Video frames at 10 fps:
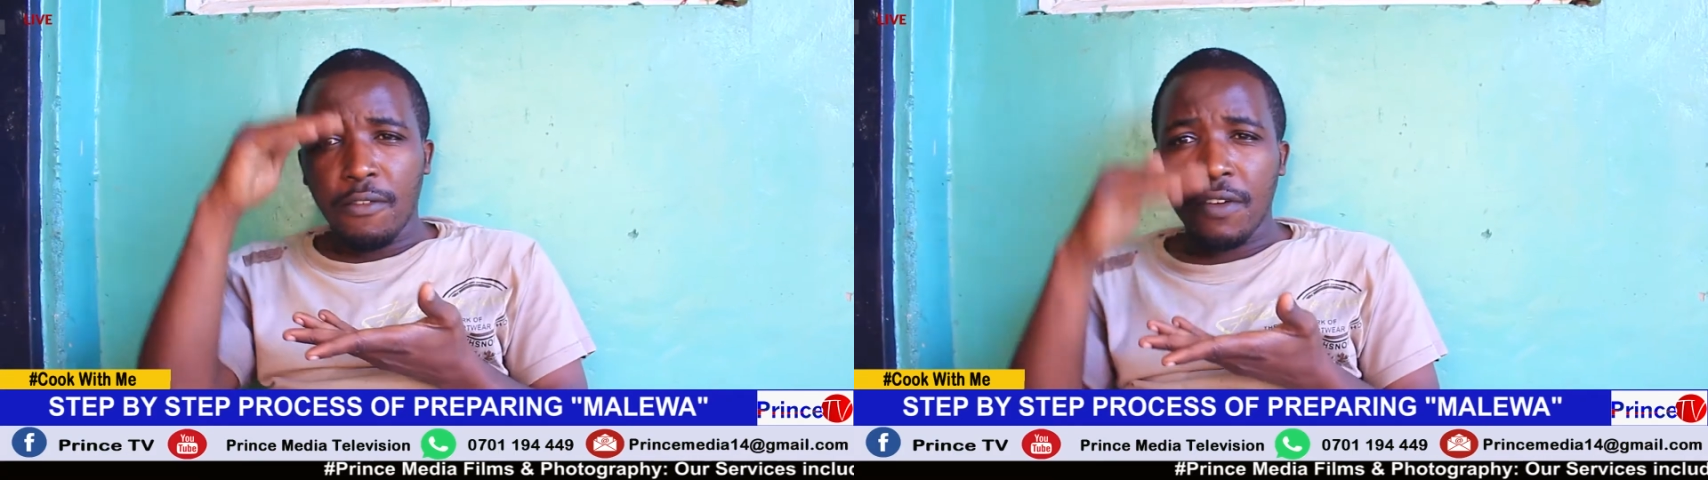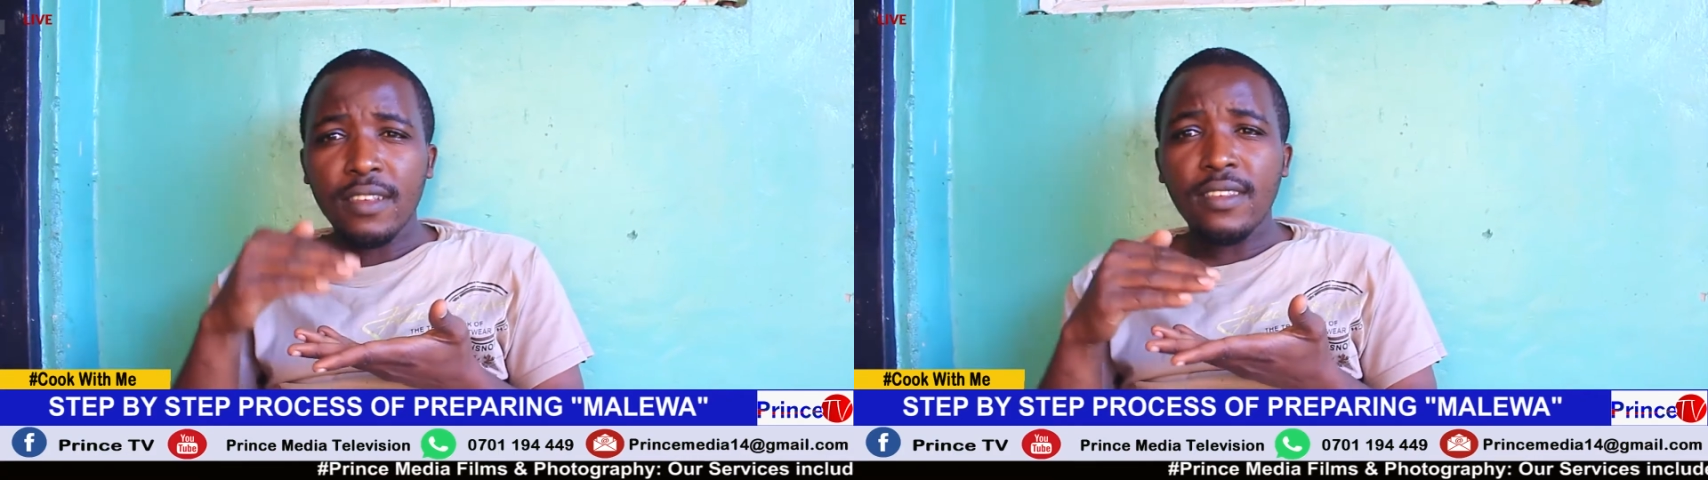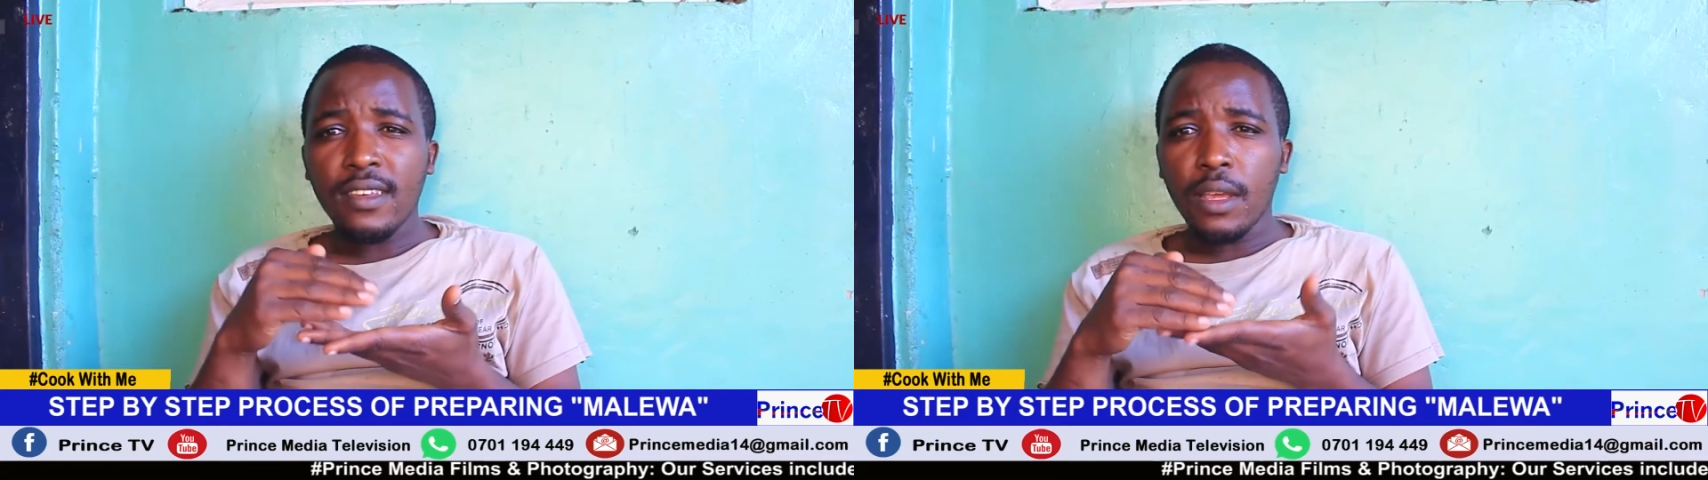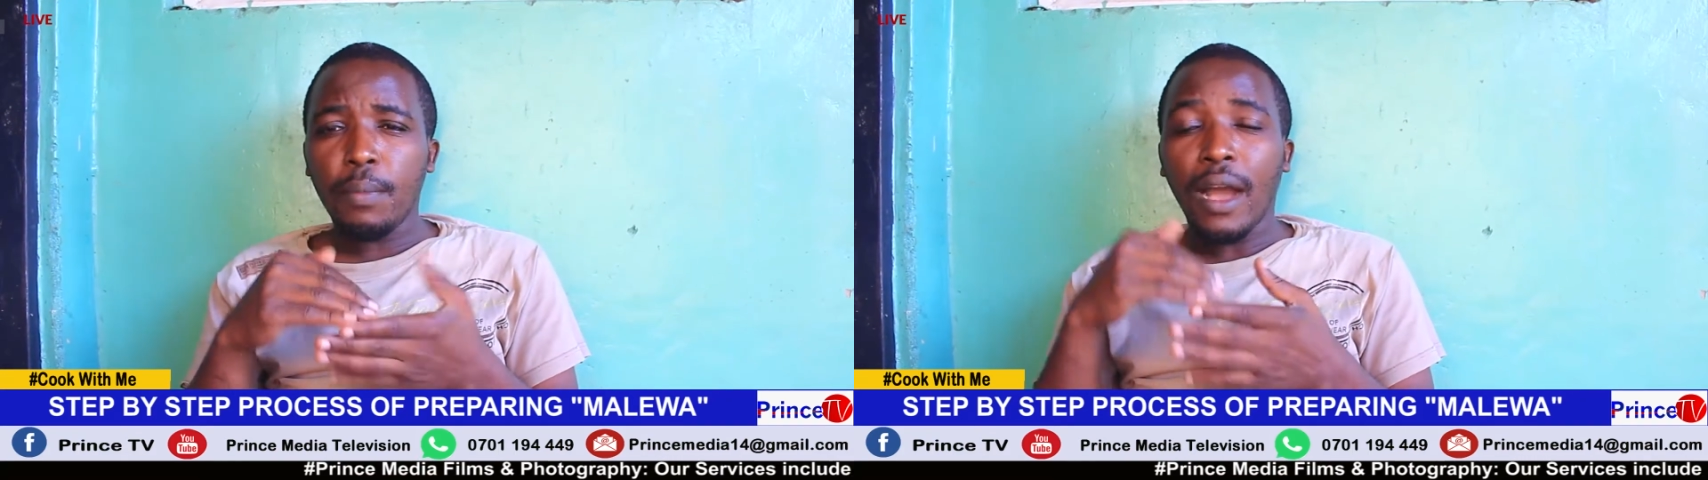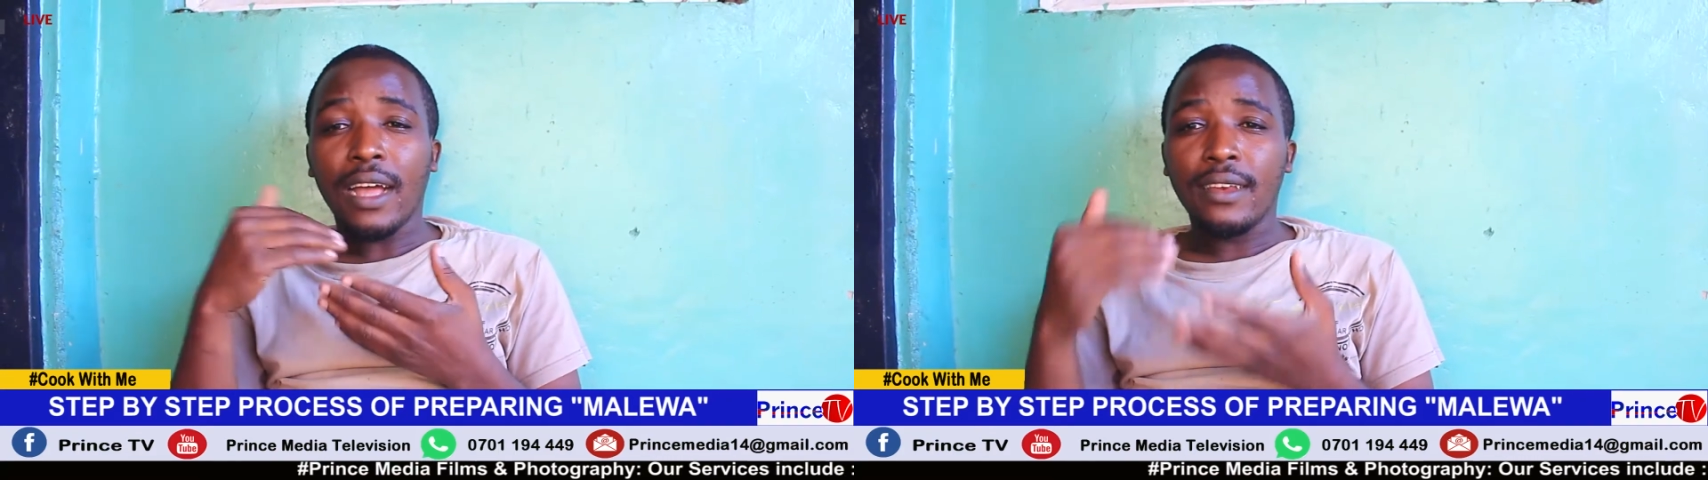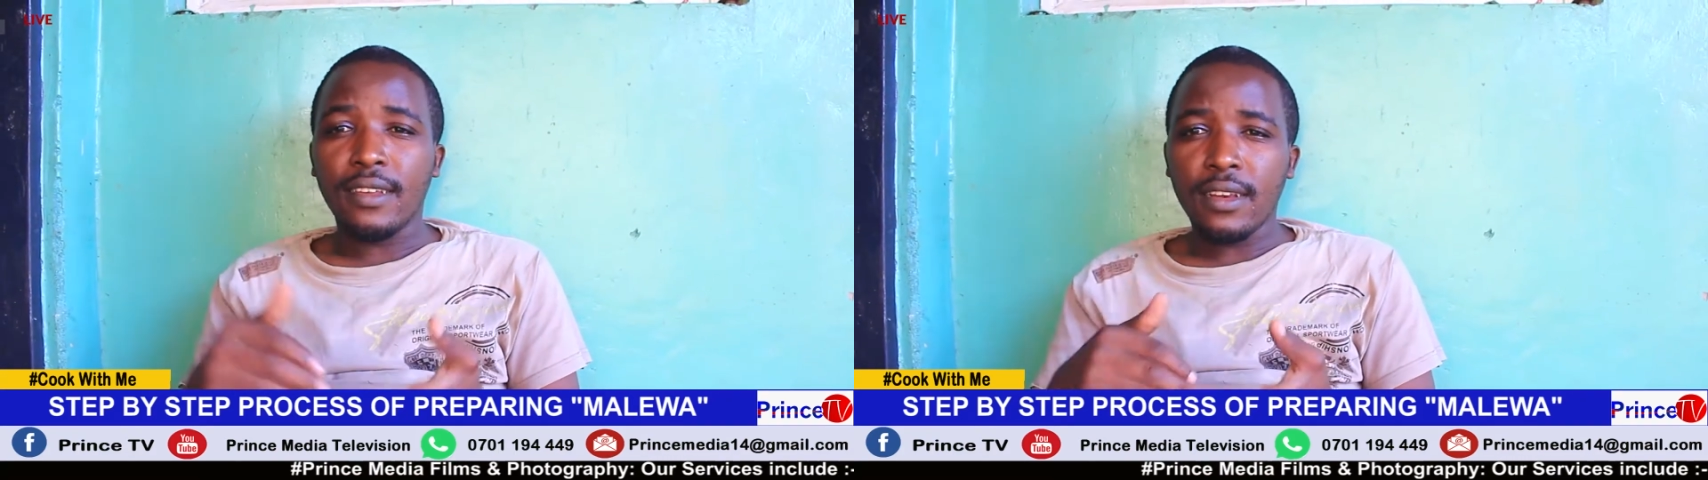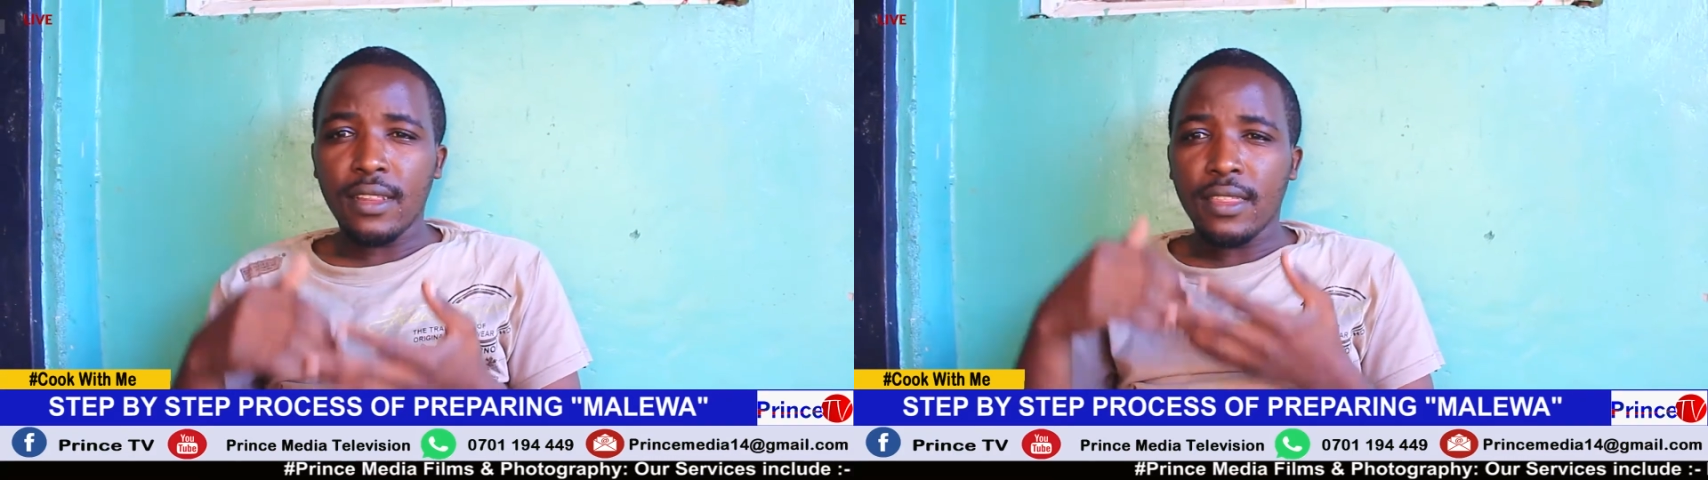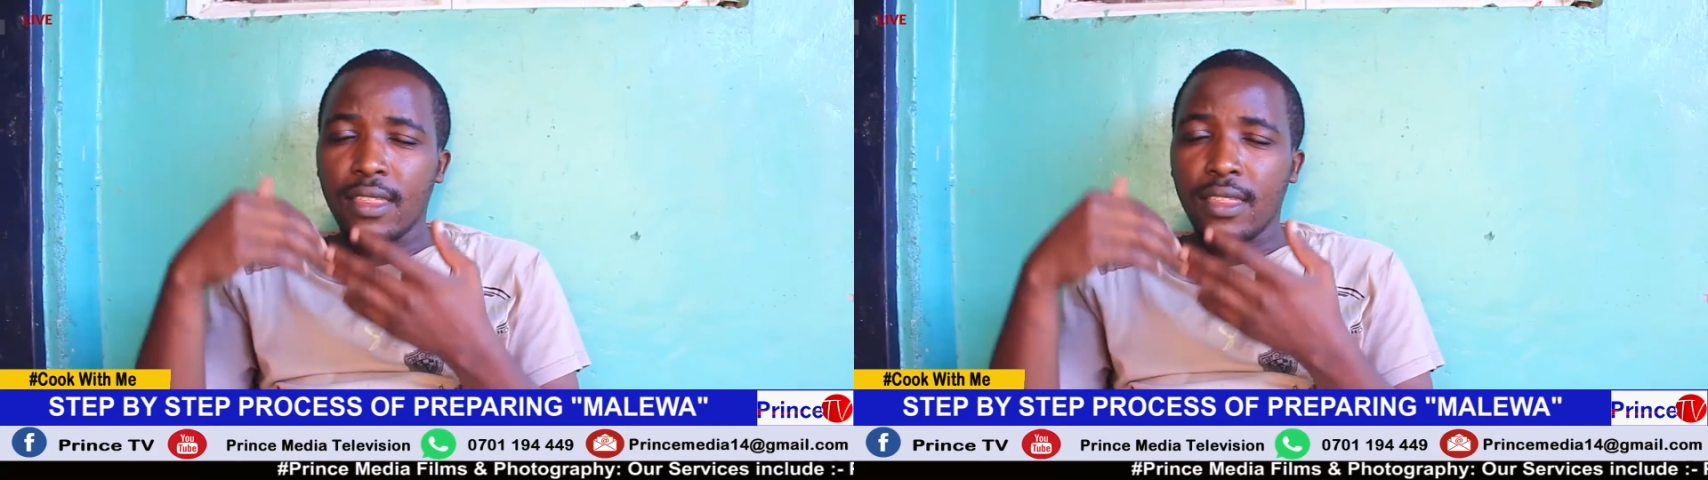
first step until